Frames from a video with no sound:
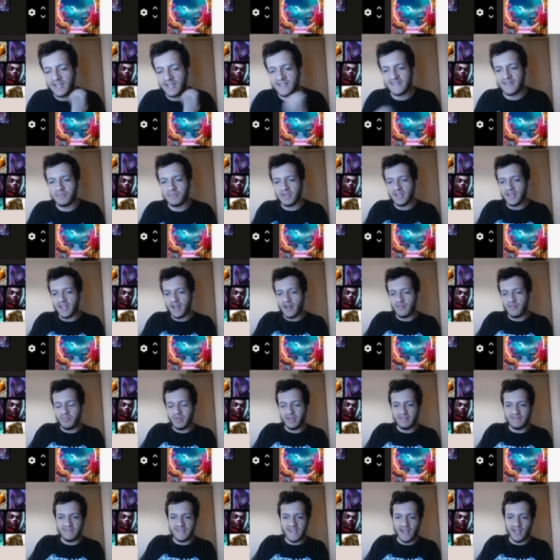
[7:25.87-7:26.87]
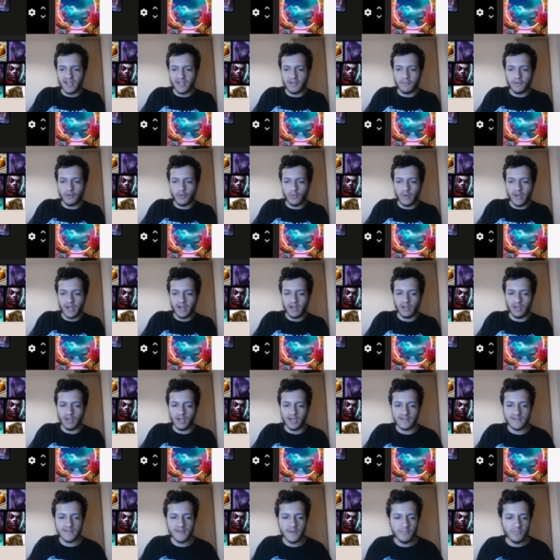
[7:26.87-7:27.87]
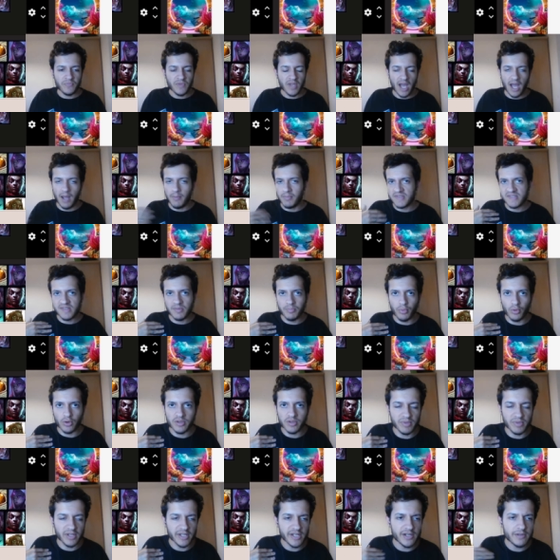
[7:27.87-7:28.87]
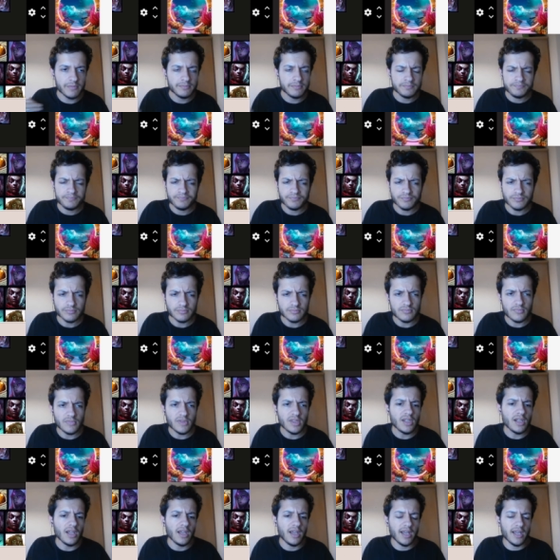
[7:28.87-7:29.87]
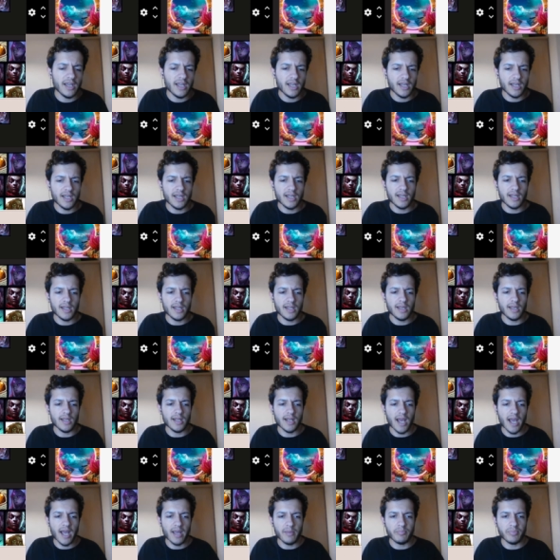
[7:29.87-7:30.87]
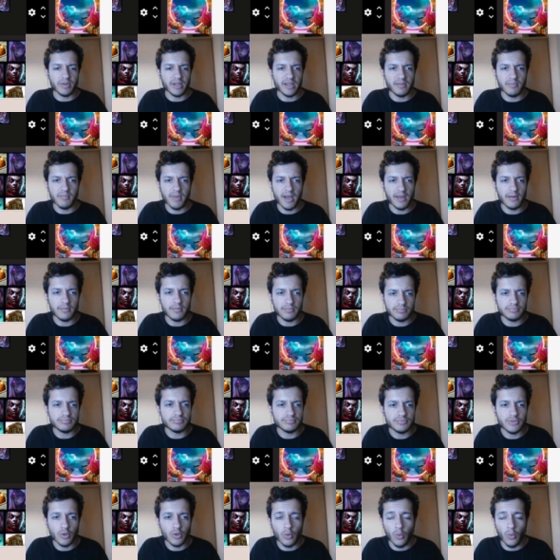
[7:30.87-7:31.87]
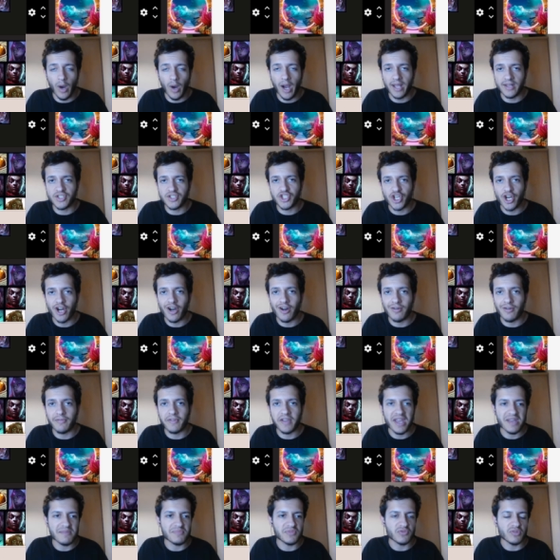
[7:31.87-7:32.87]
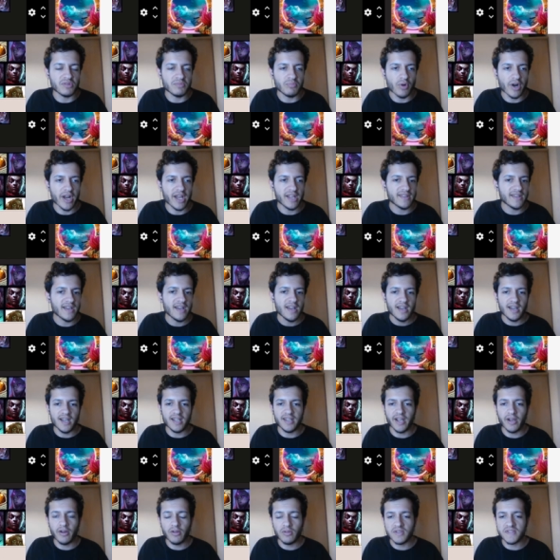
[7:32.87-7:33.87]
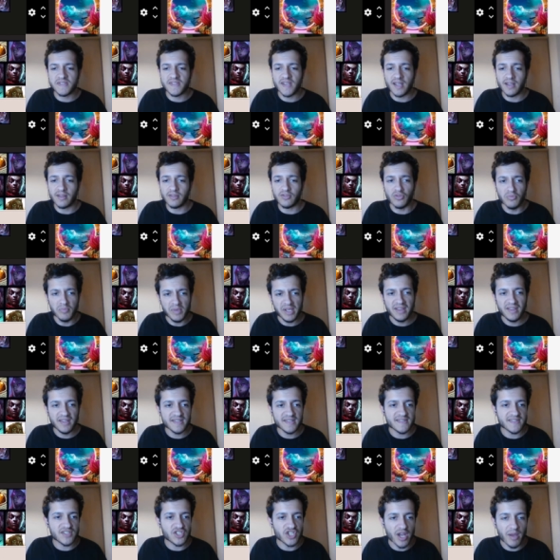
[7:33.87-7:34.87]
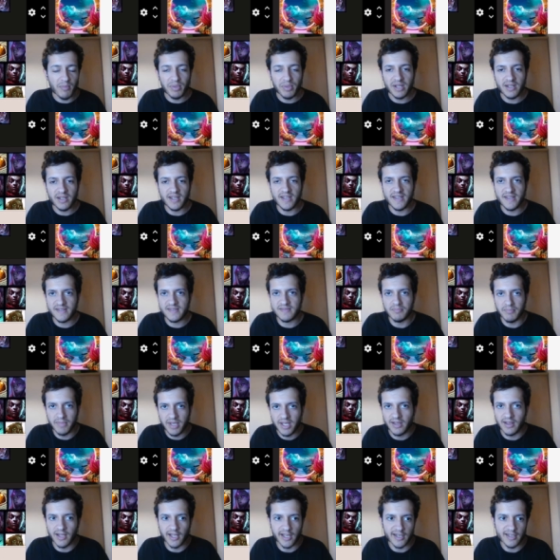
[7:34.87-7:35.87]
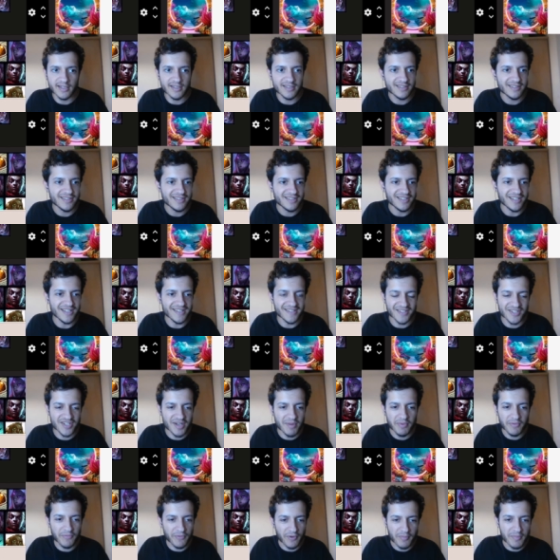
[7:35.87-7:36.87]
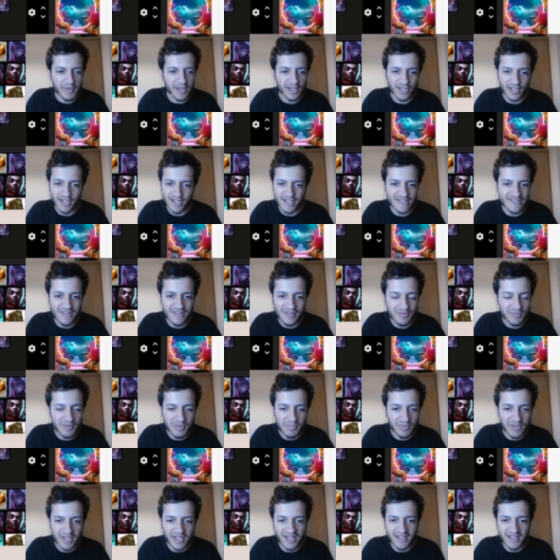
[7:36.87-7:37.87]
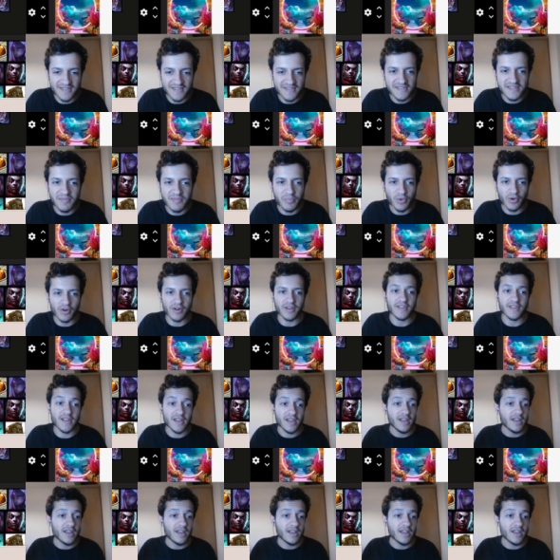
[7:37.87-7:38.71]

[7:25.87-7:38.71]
It's something that I've been telling for quite a lot. I'm a support player, and I played my quite share of games with Brand. And I always said, to me, this champion is mid lane. It's a champion for mid lane. It's not to be playing as a support.